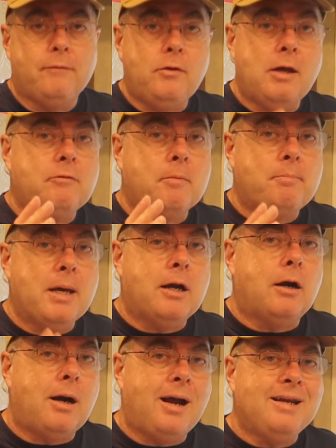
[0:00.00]
If you have a
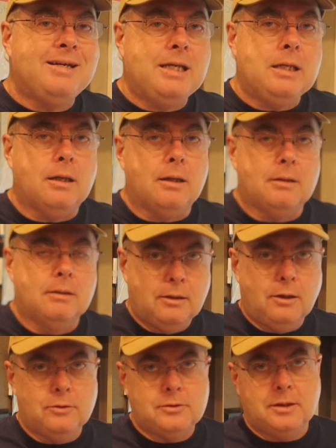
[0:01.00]
better idea,
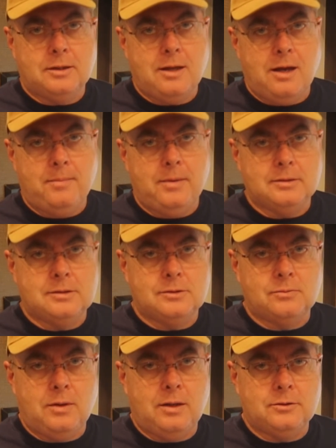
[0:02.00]
notes in the comments
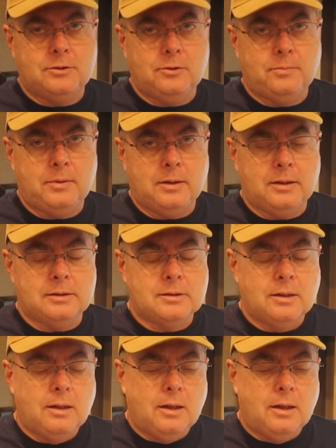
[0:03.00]
as well too, please.